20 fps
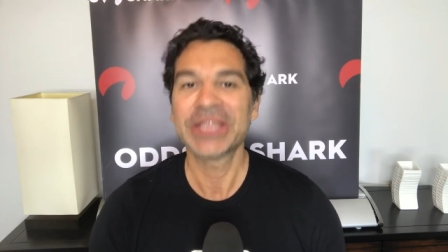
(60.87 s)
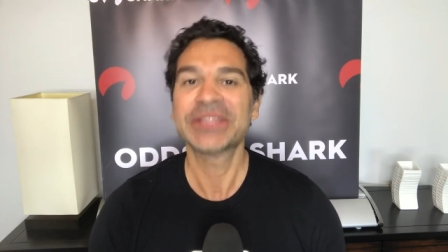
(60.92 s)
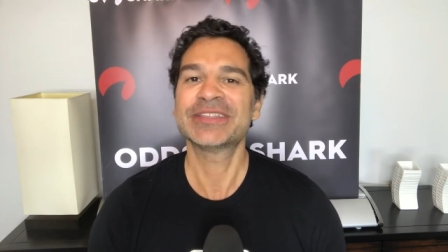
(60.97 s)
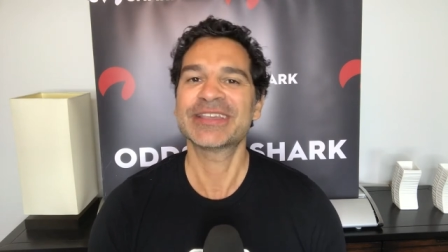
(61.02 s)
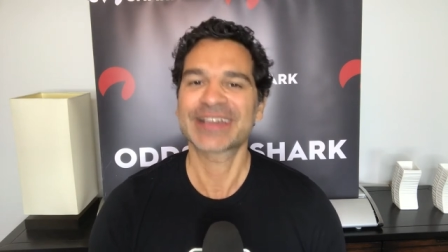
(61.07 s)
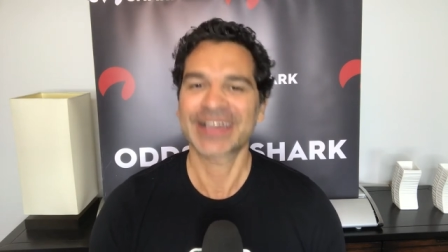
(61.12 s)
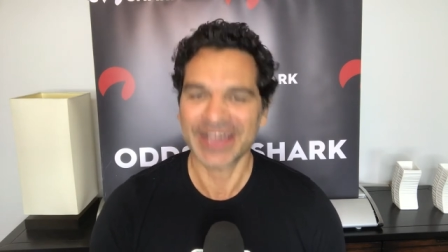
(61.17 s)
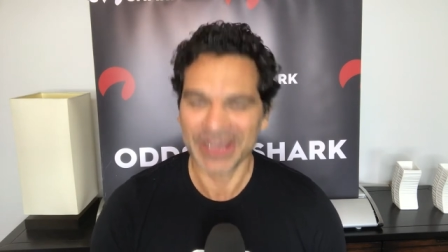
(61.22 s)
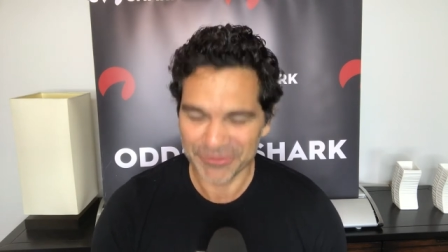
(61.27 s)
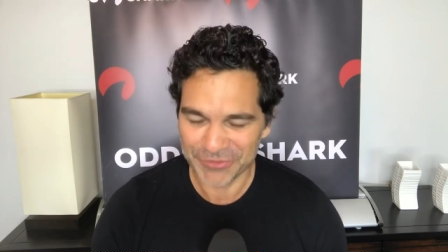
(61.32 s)
to
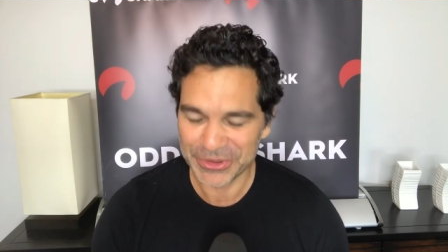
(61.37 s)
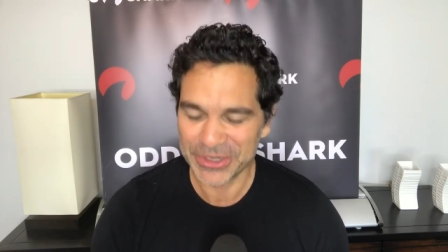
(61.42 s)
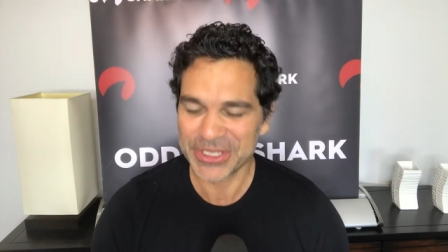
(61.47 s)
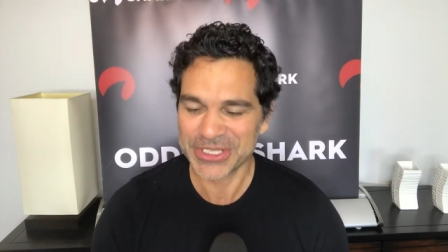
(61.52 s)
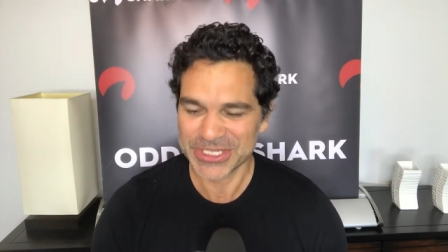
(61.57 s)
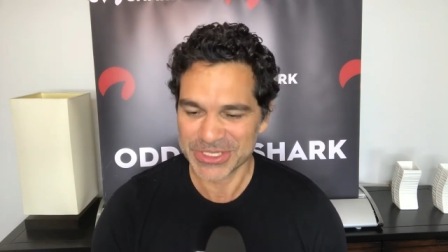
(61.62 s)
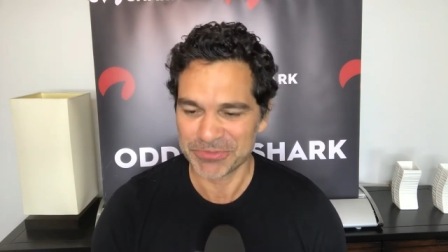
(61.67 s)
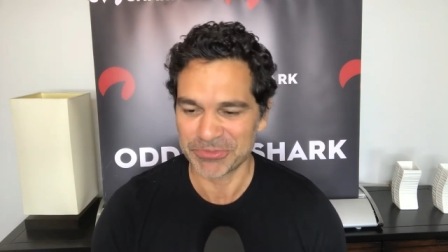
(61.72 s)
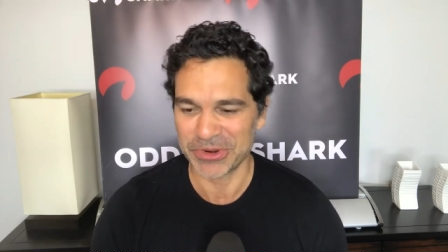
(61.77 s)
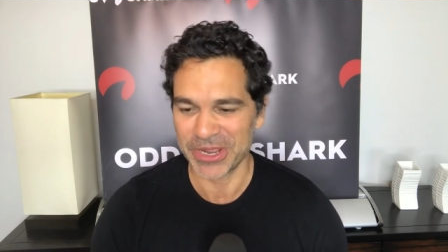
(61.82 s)
cover the
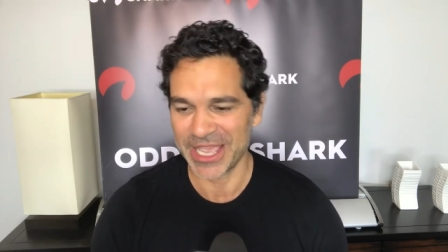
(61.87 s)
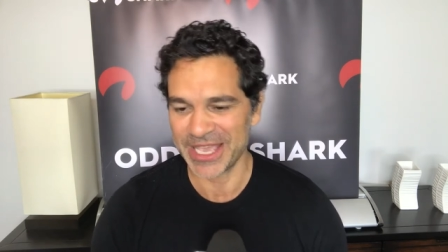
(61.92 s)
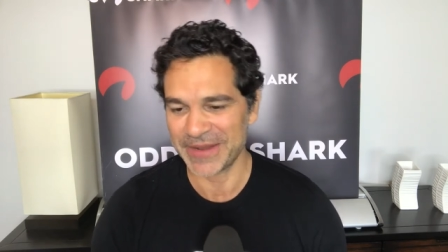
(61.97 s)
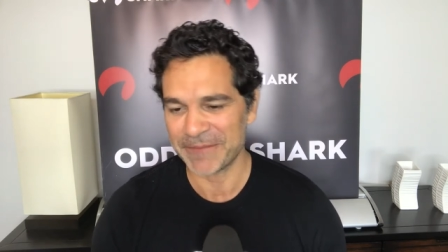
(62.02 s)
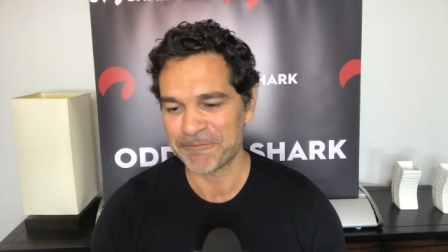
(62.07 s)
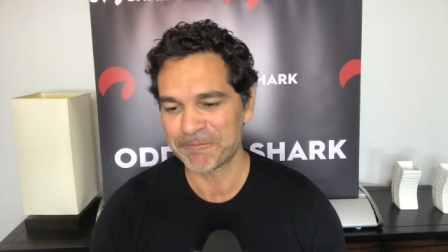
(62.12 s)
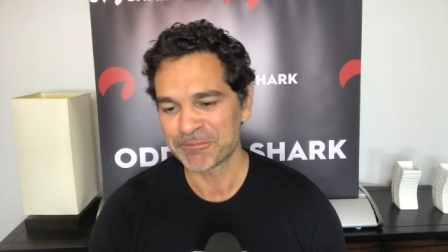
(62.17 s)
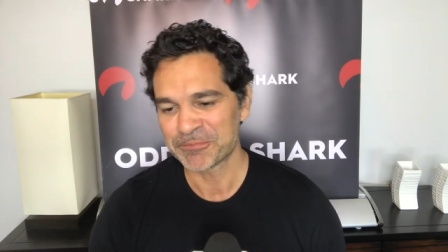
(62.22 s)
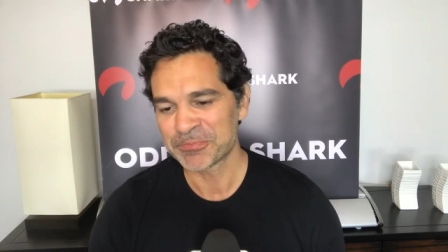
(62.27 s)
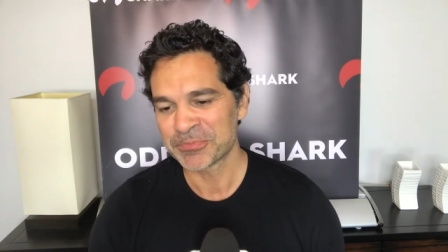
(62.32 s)
spread
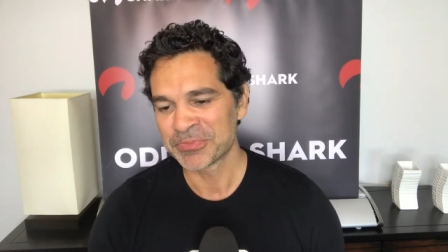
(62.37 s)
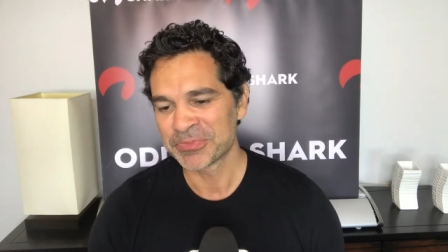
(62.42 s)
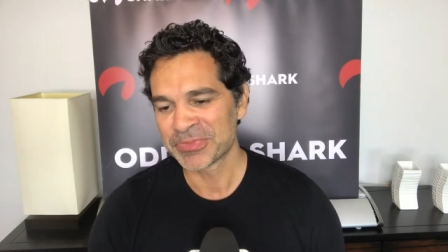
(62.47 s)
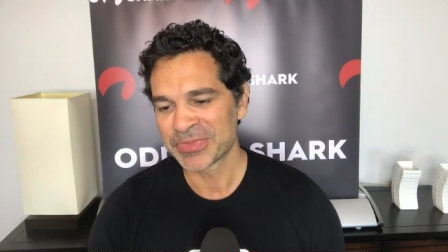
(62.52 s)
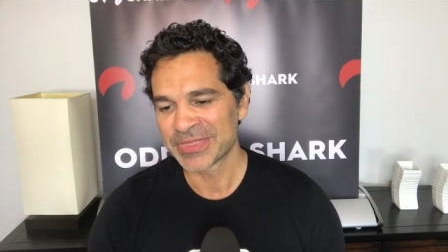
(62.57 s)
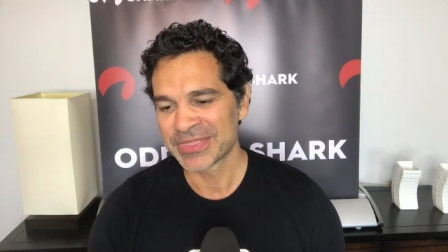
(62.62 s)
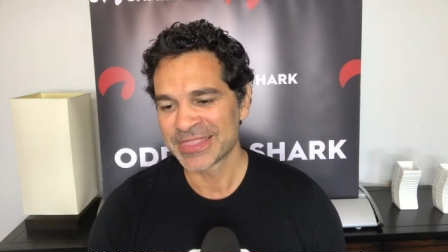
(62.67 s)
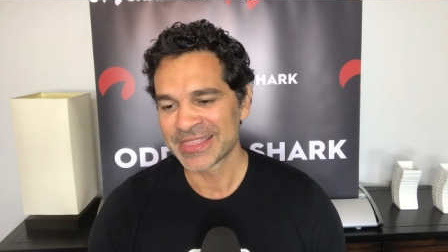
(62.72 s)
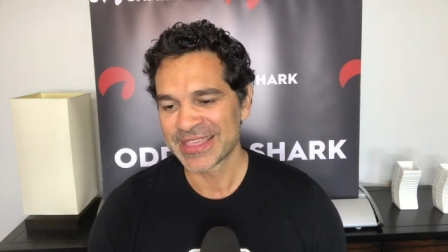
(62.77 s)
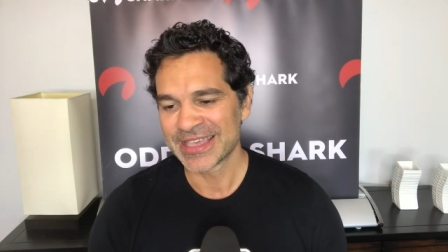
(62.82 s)

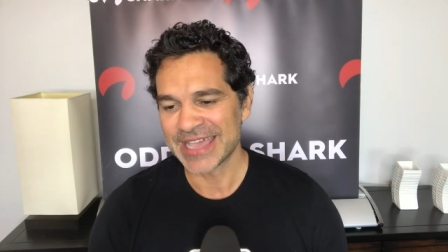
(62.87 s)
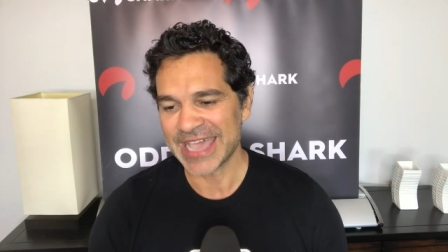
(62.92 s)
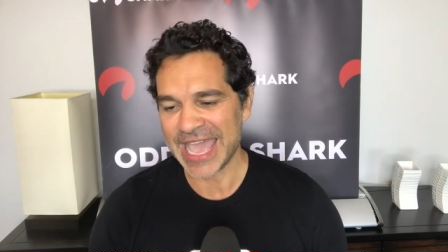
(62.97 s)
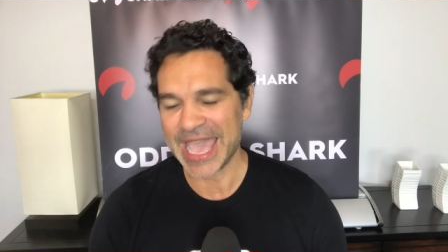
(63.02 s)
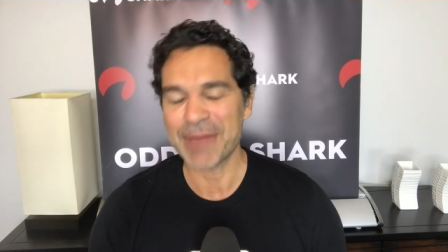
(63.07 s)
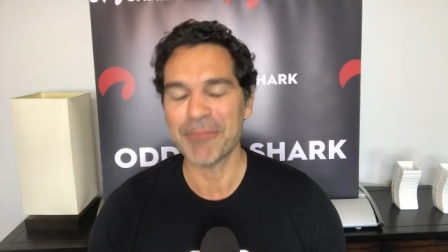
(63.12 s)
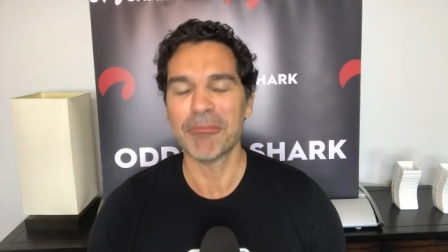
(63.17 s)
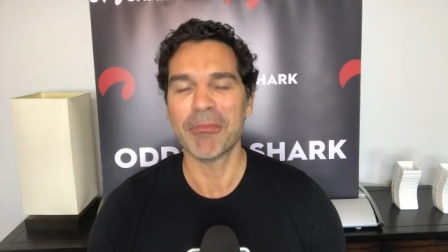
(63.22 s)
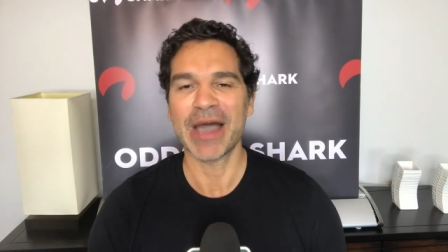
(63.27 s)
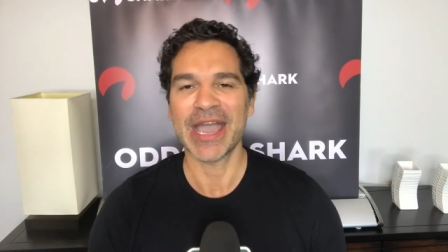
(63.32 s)

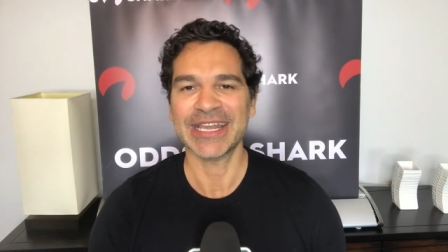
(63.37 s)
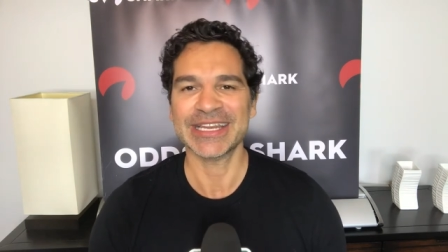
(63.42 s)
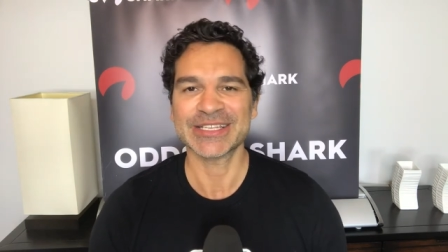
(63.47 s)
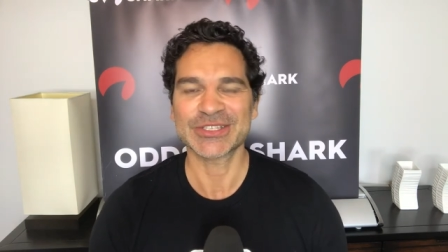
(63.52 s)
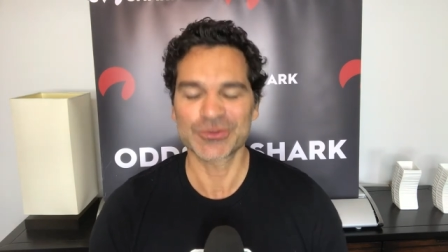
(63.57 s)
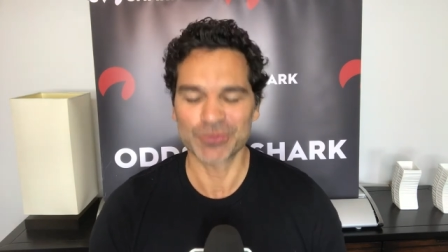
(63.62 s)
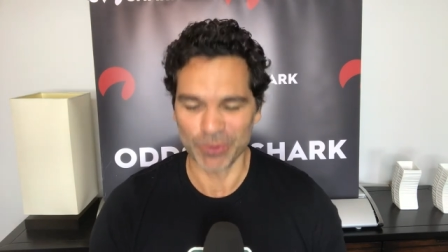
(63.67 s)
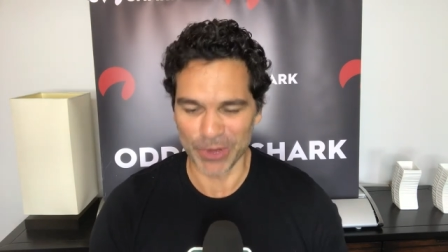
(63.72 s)
at minus